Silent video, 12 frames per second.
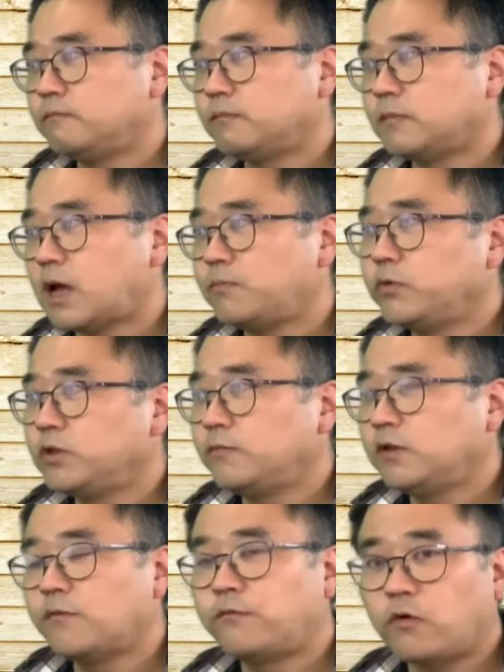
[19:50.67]
happened to be
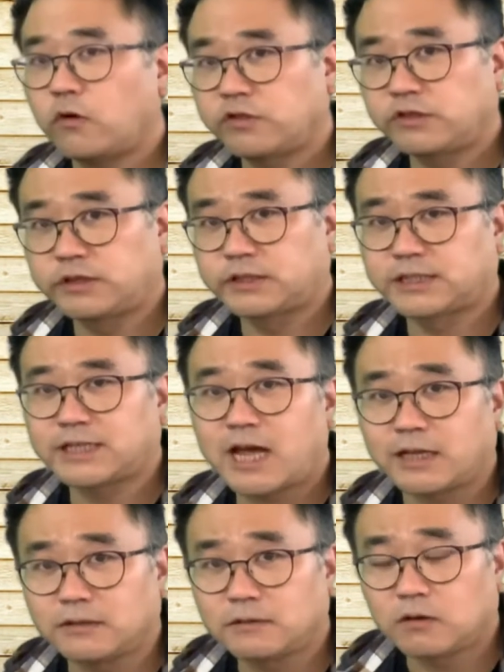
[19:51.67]
the fourth
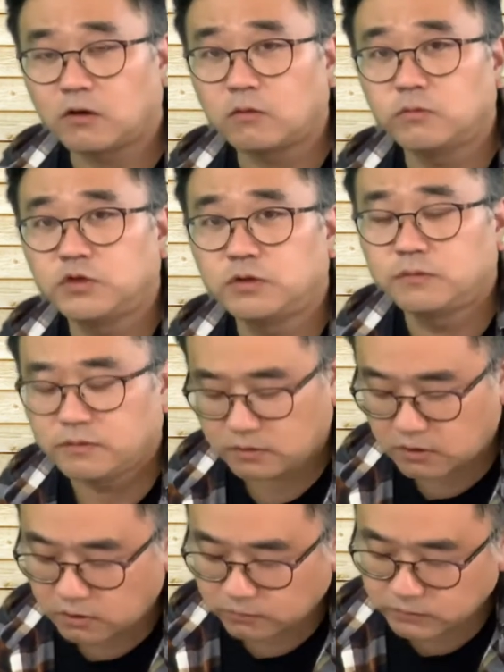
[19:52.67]
son of
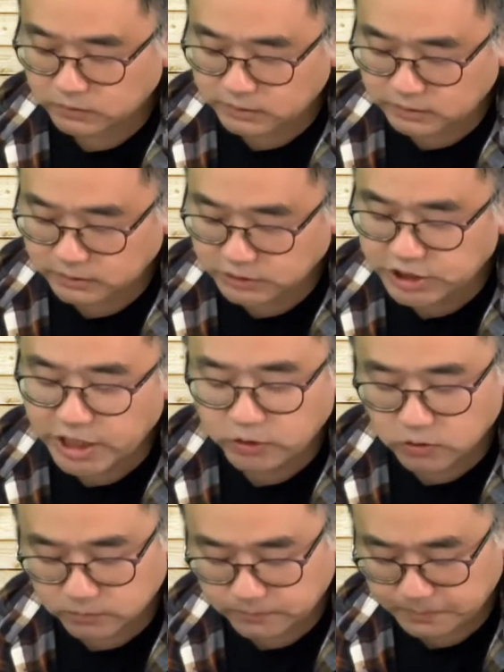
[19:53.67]
Jacob,